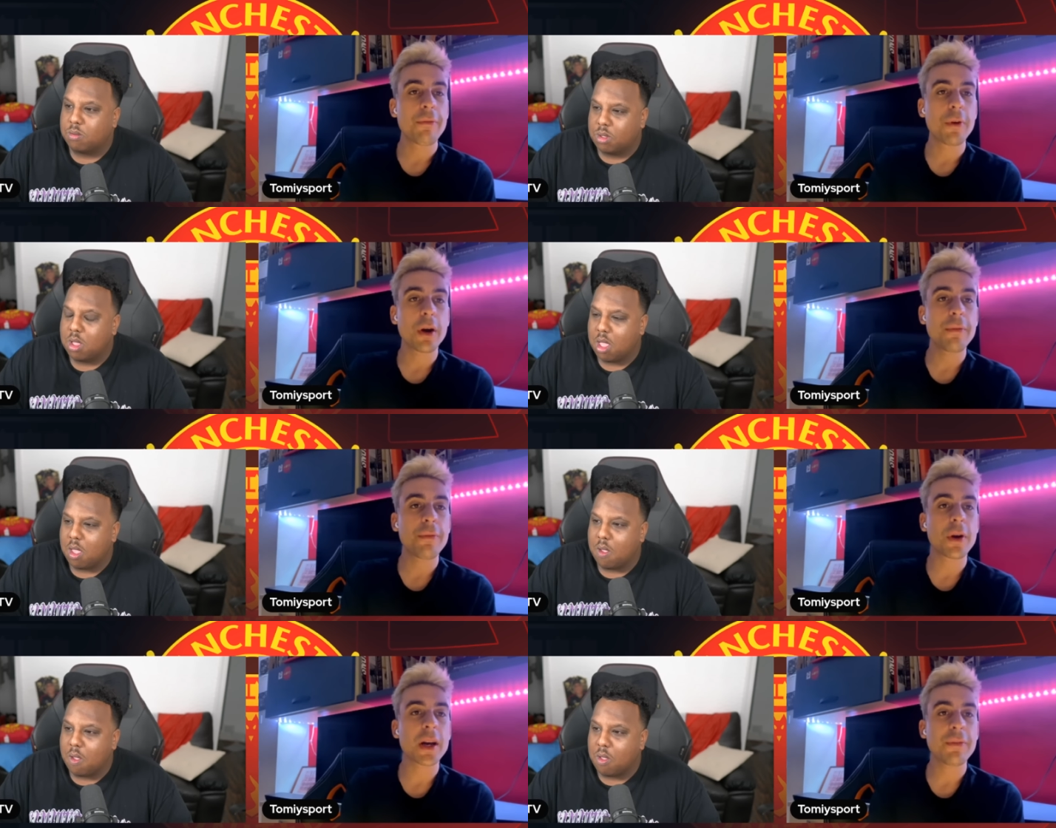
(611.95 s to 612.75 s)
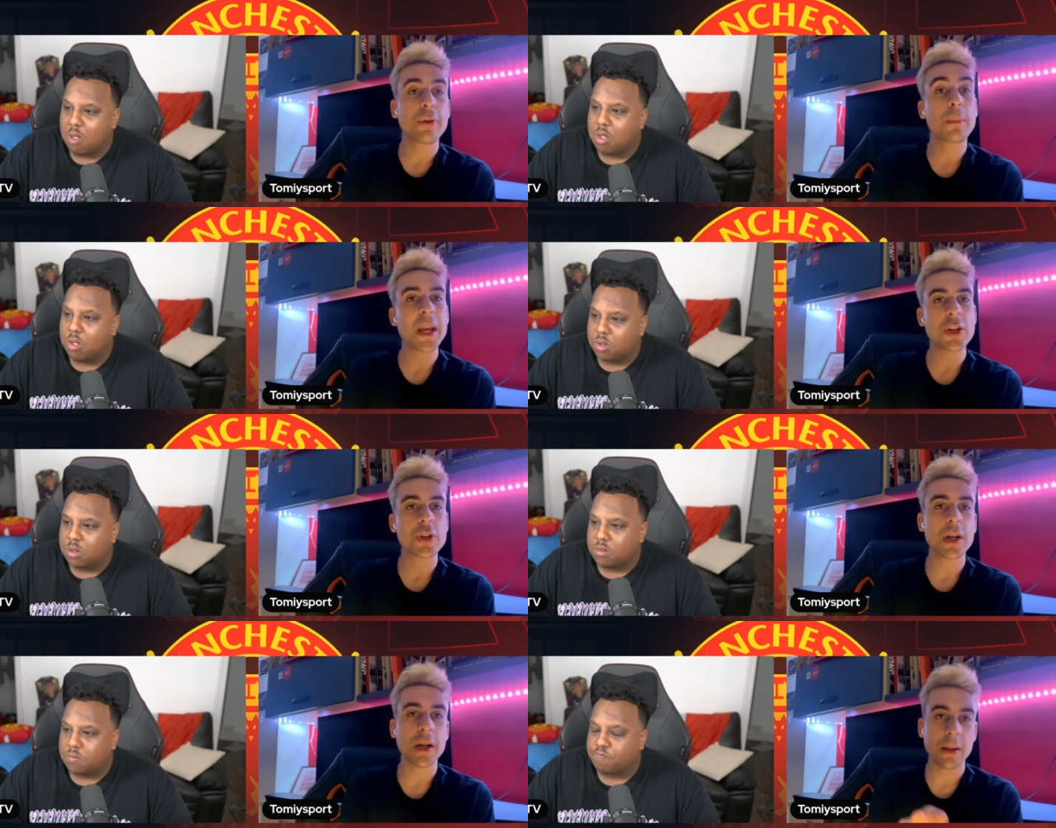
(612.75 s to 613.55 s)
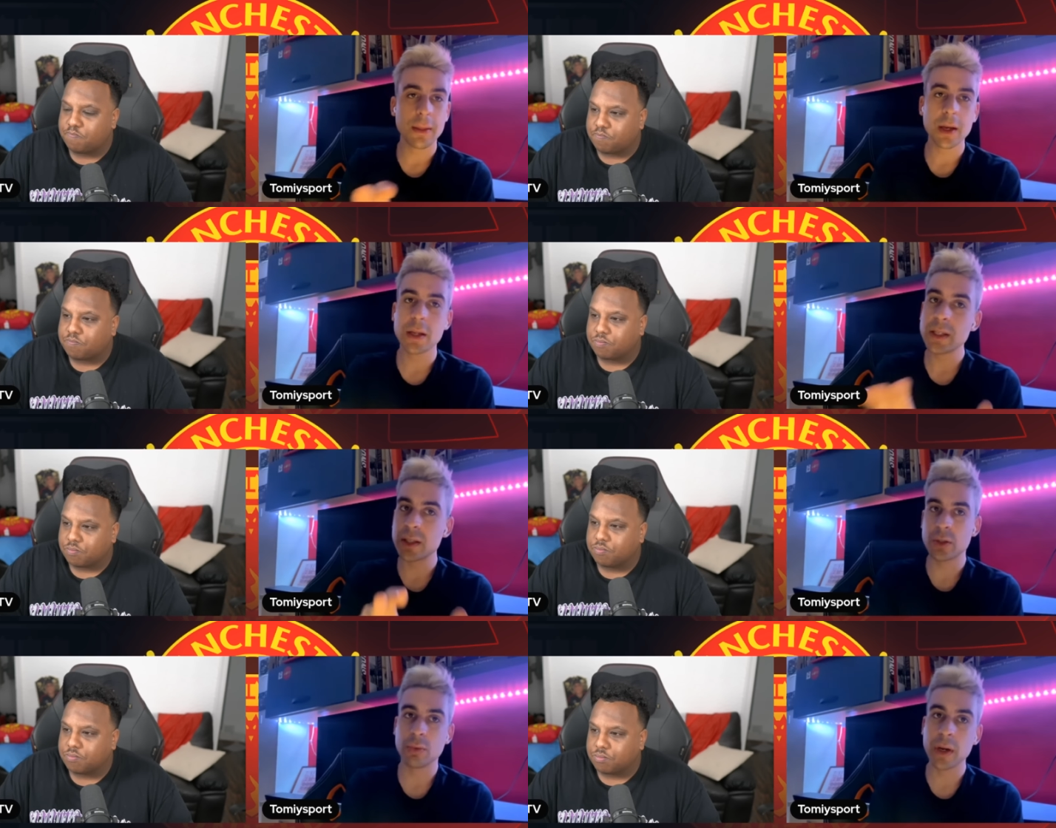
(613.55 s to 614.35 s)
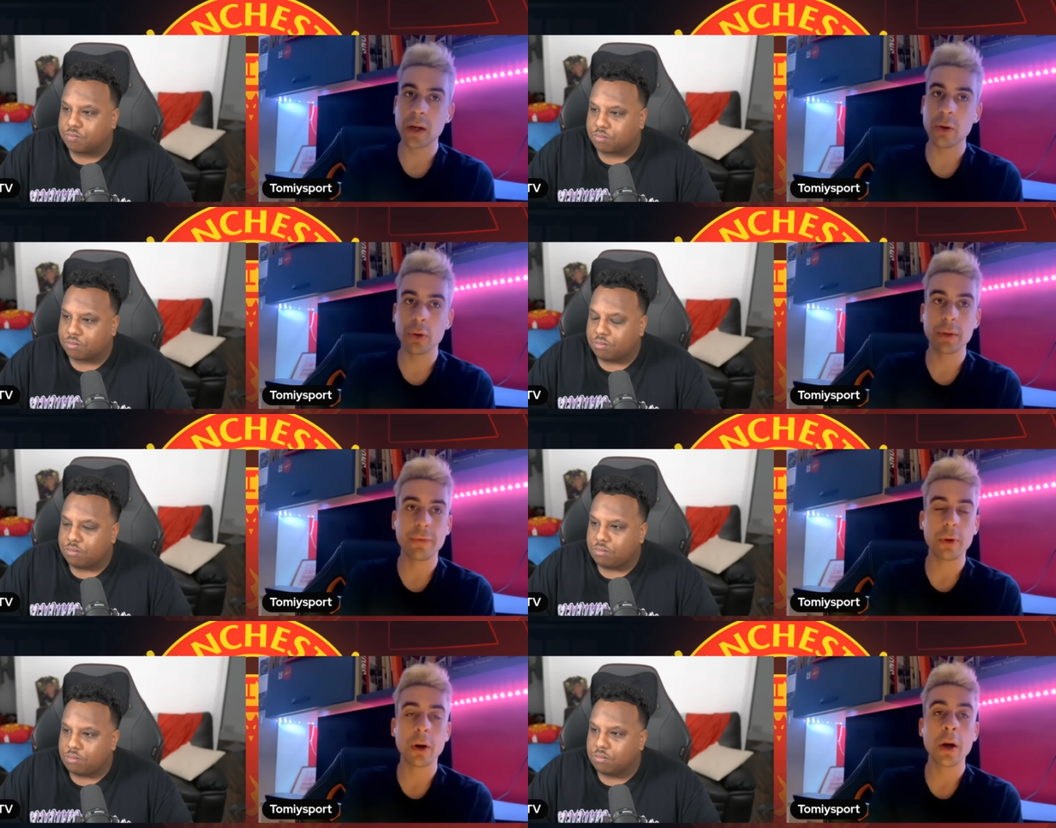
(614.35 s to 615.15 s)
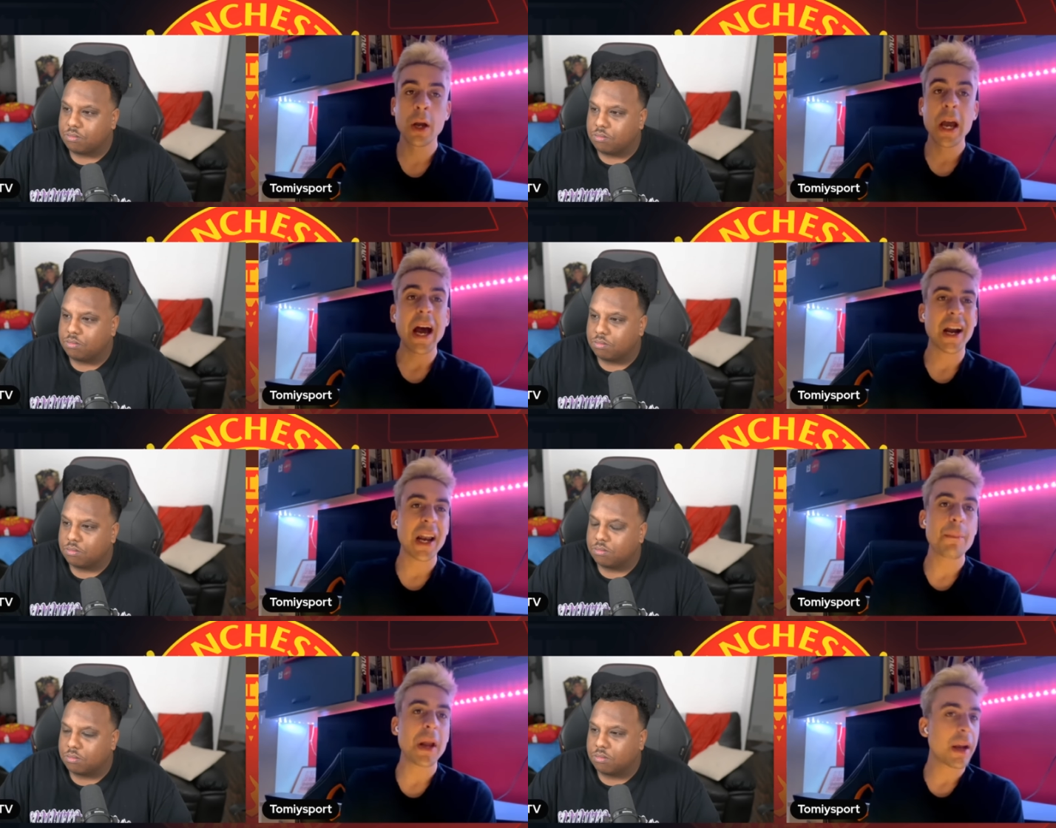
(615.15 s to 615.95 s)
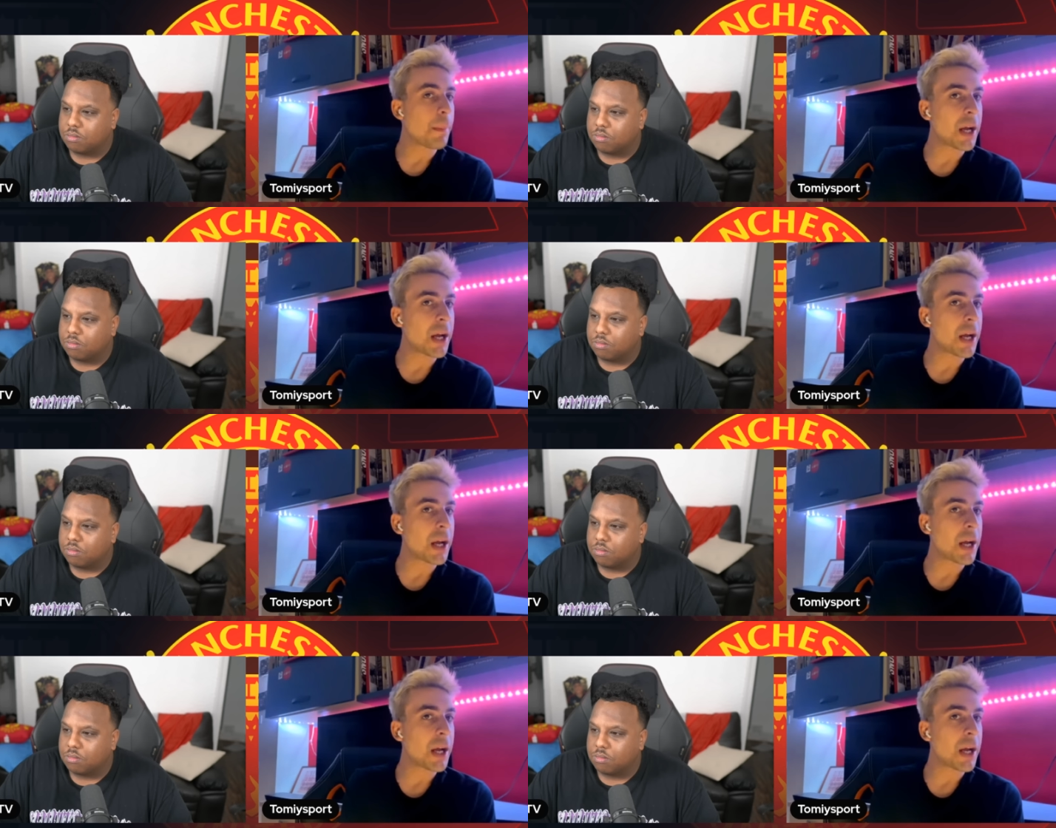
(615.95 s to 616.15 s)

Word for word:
Speaker 1: for for the formation, and I think this is really good for a, a club like